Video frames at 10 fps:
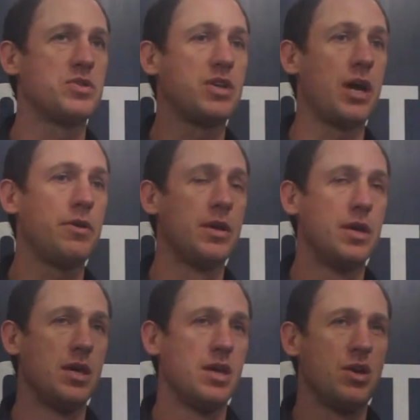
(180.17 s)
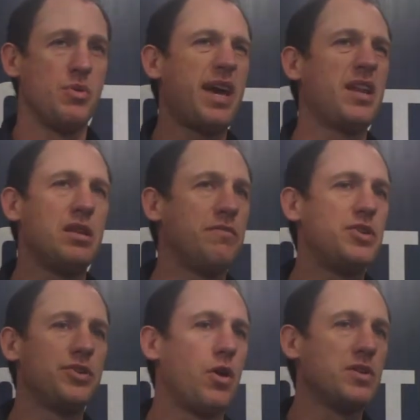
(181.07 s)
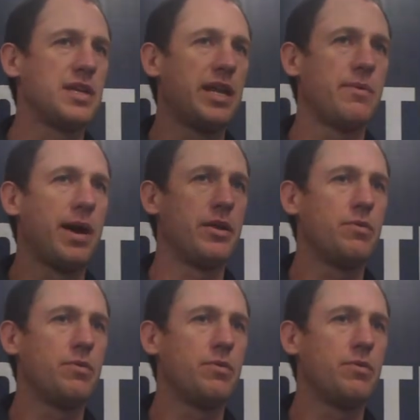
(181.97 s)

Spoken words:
So without individualising anyone,